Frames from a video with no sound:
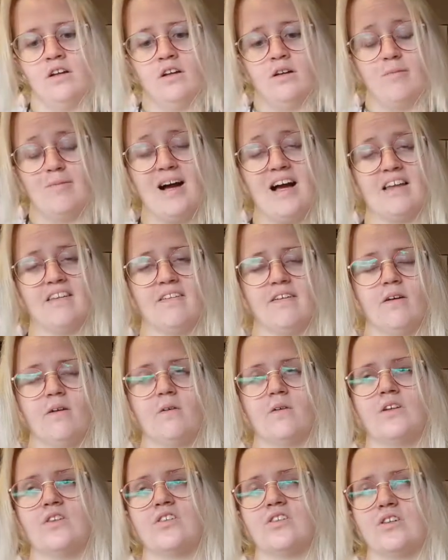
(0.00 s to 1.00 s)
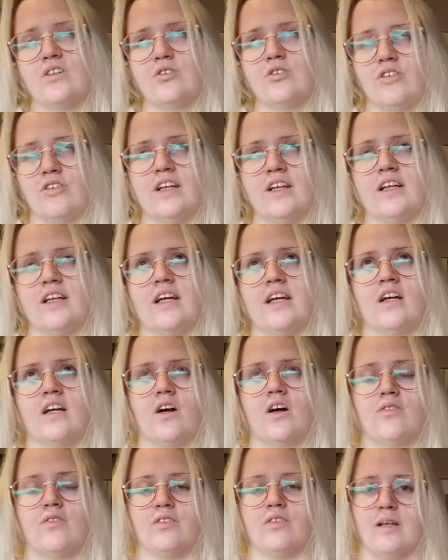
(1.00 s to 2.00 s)
Matthew is still drinking.
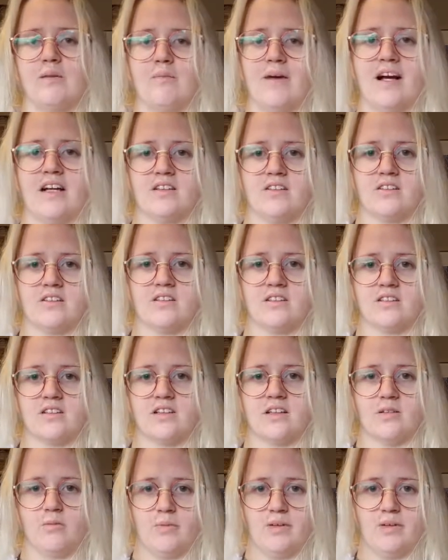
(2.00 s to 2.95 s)
Hopefully Magnus can